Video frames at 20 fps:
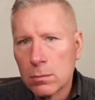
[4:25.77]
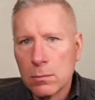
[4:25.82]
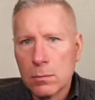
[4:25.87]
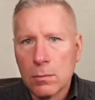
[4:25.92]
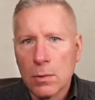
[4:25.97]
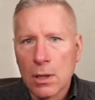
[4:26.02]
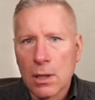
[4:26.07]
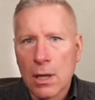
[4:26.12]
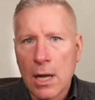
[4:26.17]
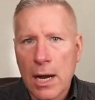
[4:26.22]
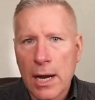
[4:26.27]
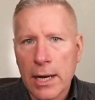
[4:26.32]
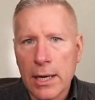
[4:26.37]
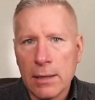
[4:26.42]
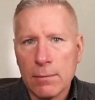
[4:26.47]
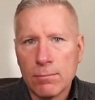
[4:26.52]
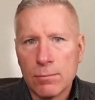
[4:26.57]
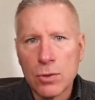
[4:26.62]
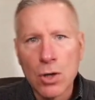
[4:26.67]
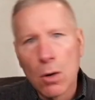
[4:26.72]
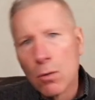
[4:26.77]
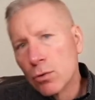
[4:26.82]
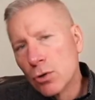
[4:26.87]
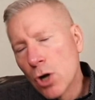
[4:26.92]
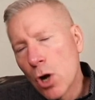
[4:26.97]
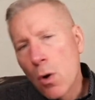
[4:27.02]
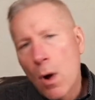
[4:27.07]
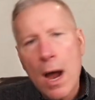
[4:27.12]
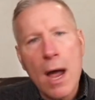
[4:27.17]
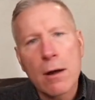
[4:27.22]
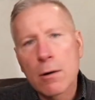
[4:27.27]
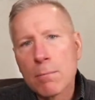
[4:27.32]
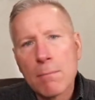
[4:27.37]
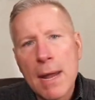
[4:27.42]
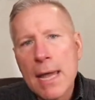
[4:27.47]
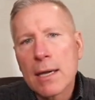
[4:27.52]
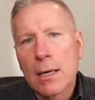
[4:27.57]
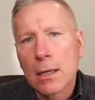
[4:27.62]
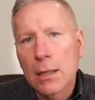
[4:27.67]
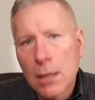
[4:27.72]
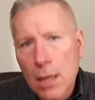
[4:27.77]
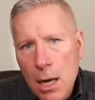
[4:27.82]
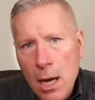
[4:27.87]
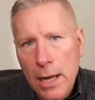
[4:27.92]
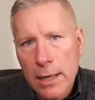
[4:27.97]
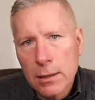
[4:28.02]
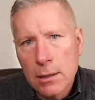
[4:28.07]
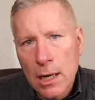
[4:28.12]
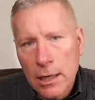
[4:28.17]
well, I don't know how to make a cut.